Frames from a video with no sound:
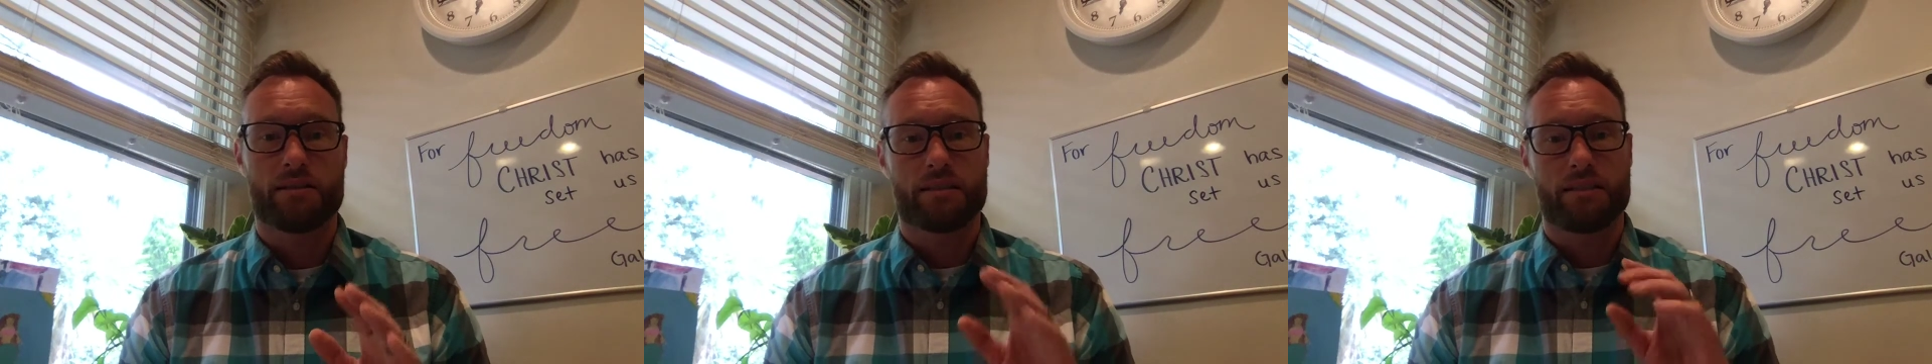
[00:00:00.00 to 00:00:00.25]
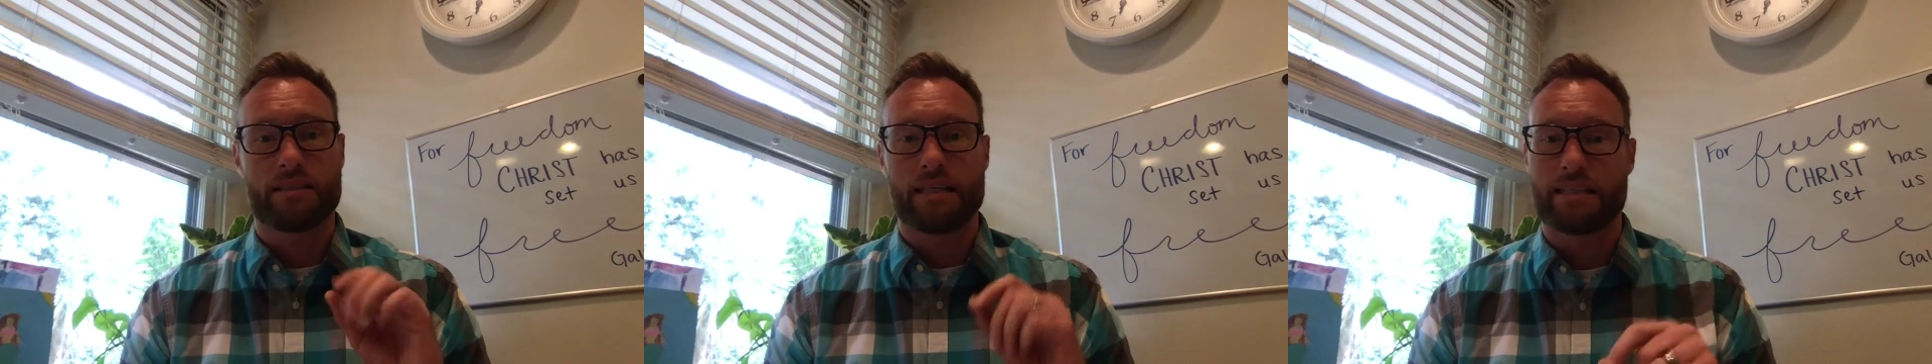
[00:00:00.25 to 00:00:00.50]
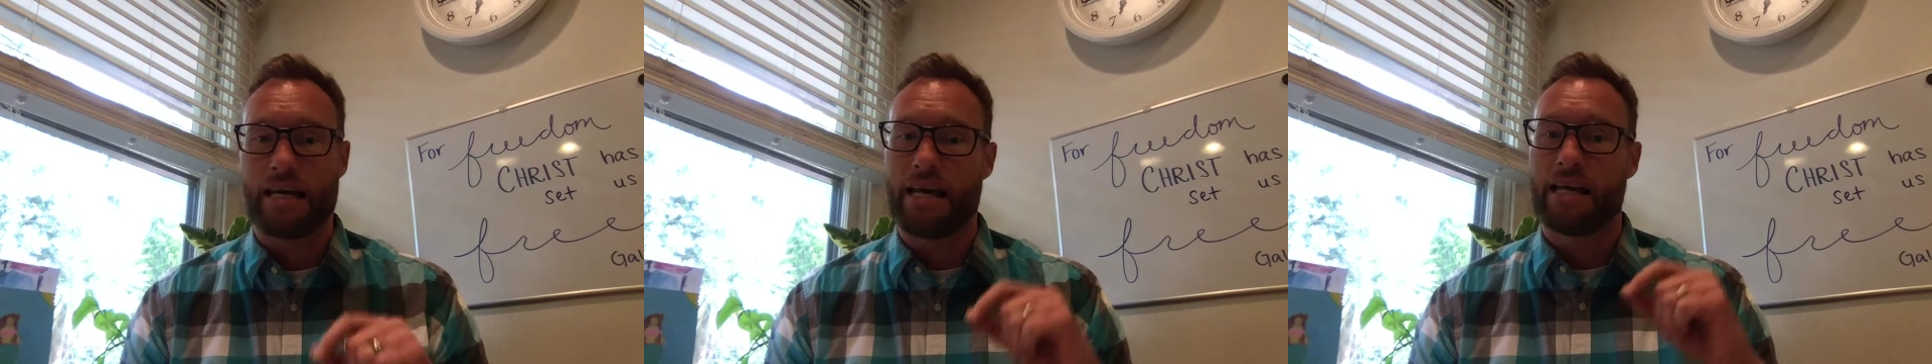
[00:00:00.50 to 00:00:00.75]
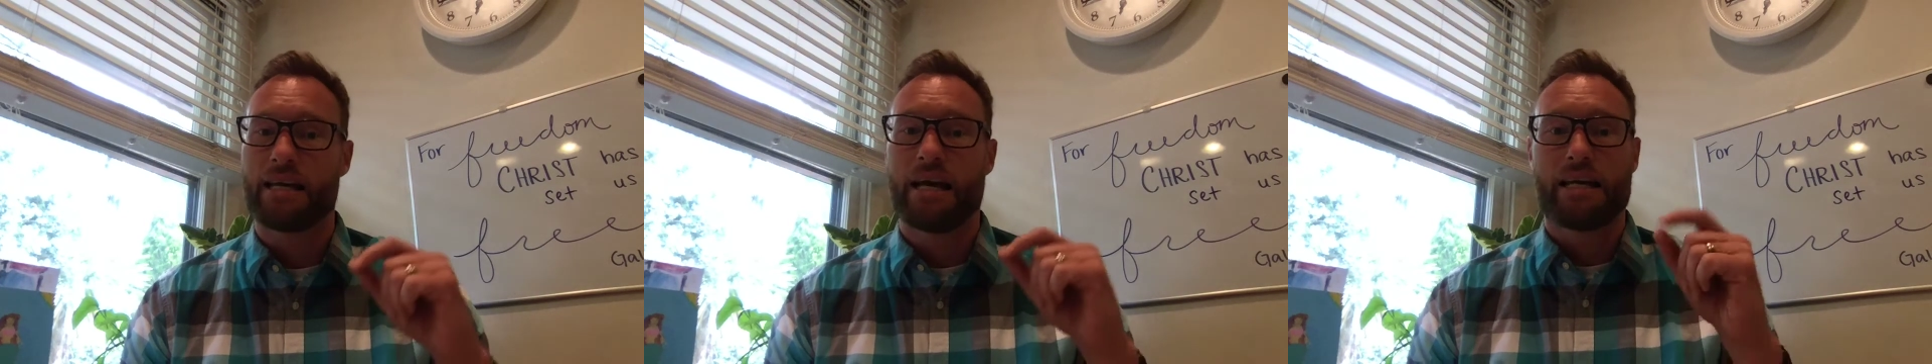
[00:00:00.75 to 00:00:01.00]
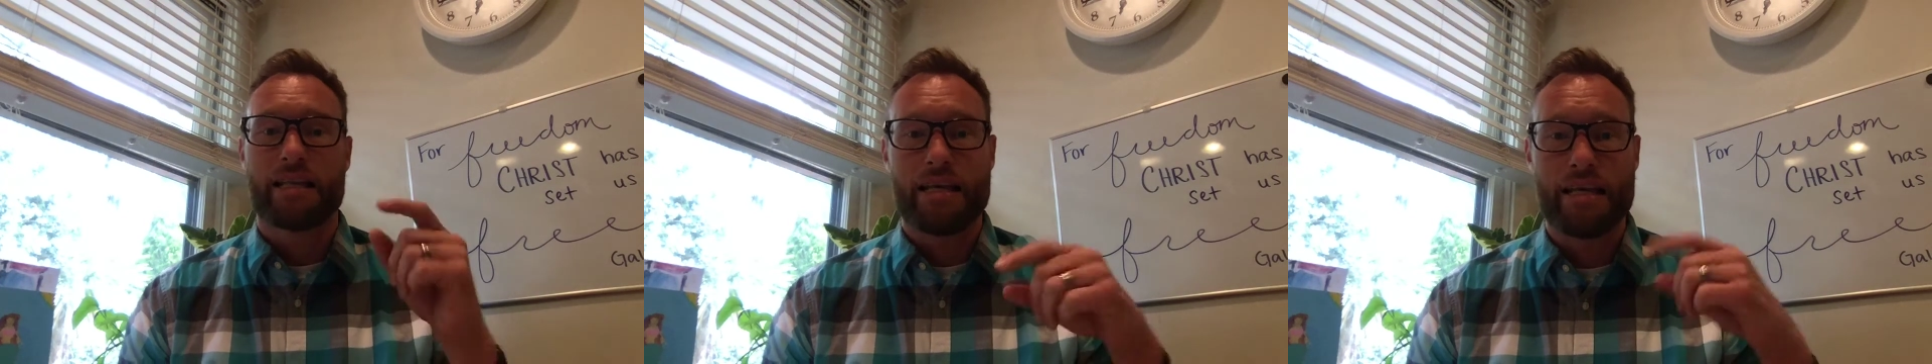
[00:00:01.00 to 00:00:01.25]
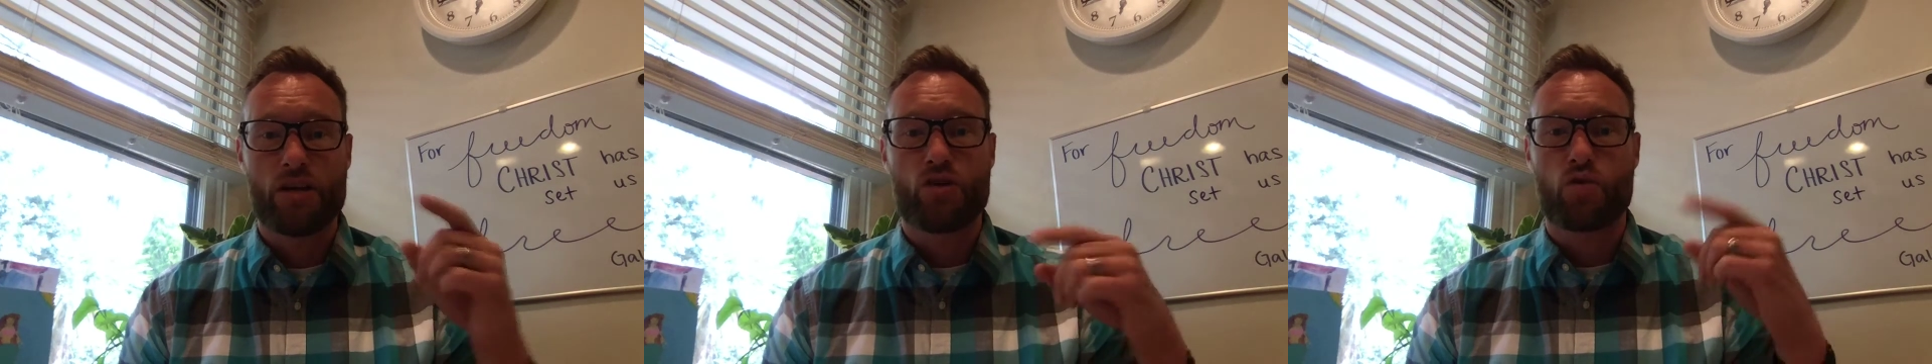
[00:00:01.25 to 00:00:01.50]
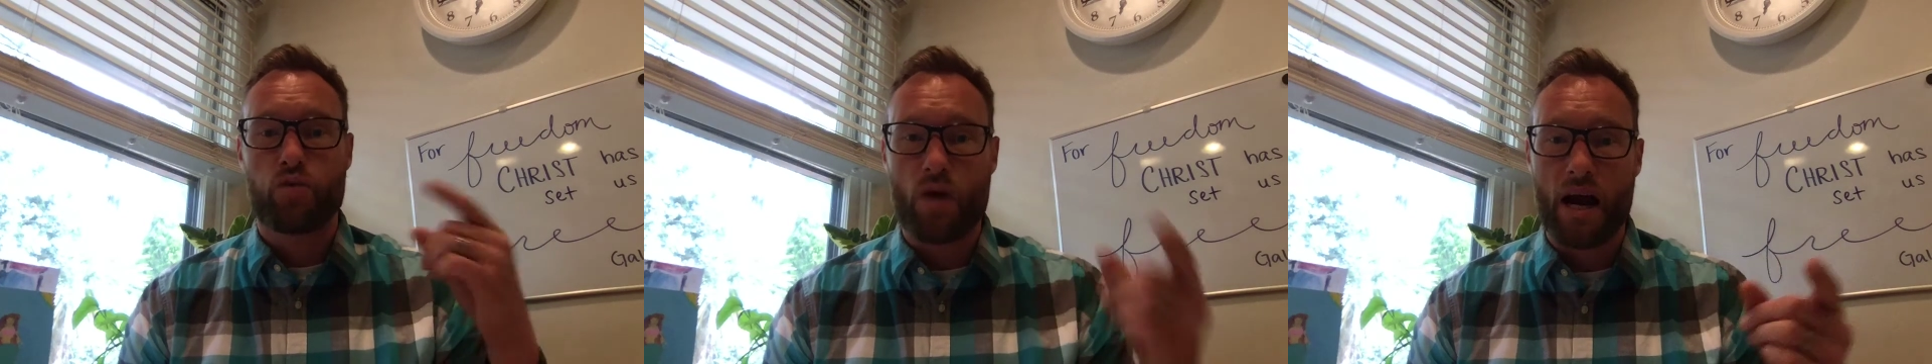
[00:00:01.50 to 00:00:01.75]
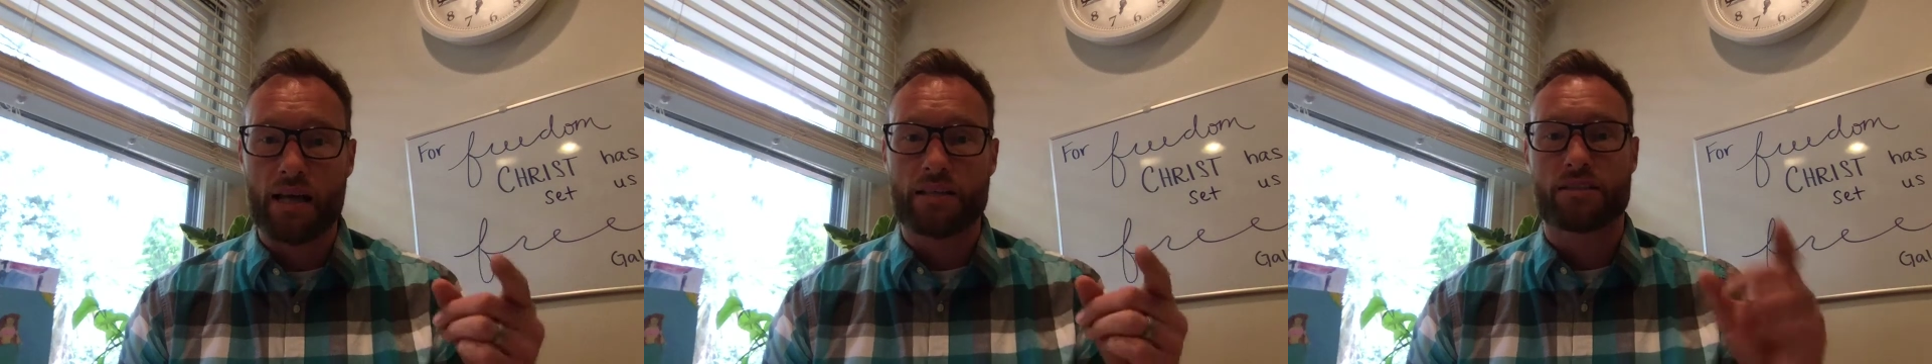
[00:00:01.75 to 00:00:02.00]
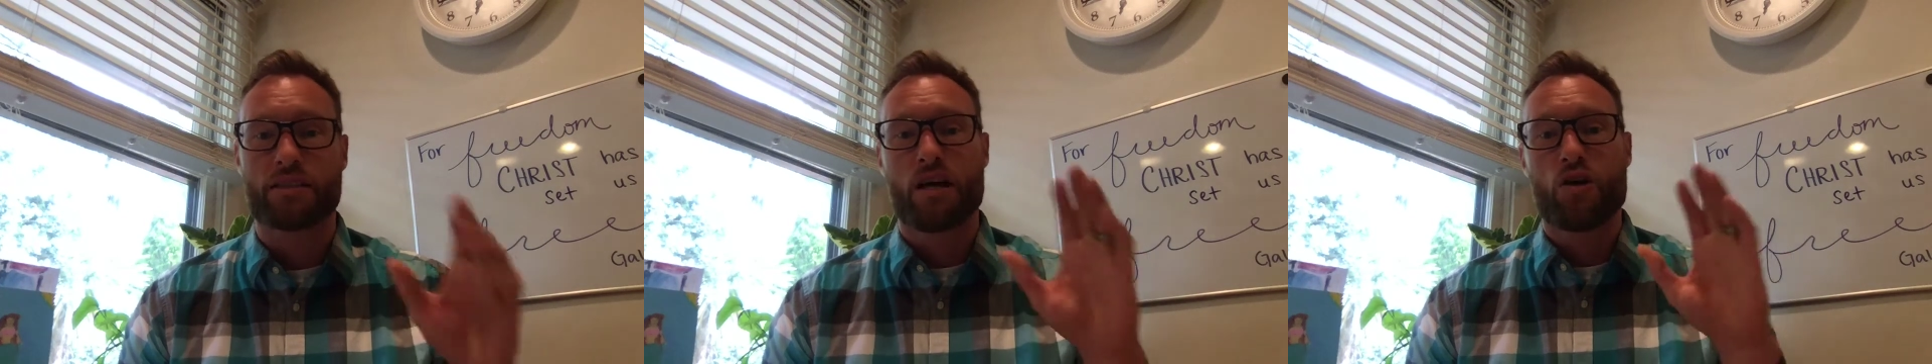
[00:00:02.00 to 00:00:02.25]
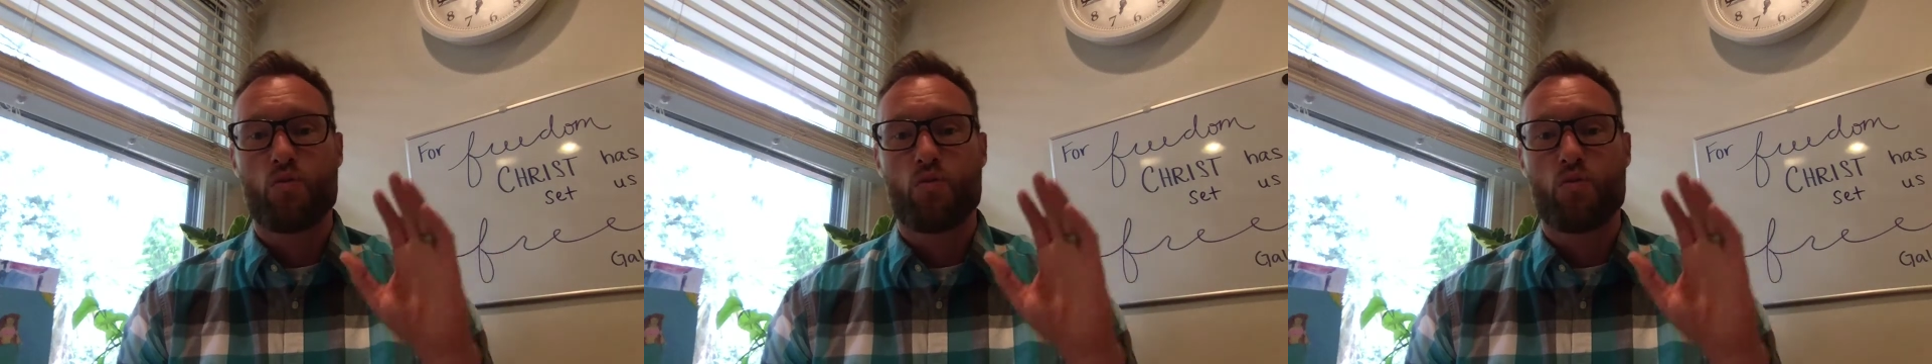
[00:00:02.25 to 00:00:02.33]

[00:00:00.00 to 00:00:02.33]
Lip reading: And he says, hey, in Christ,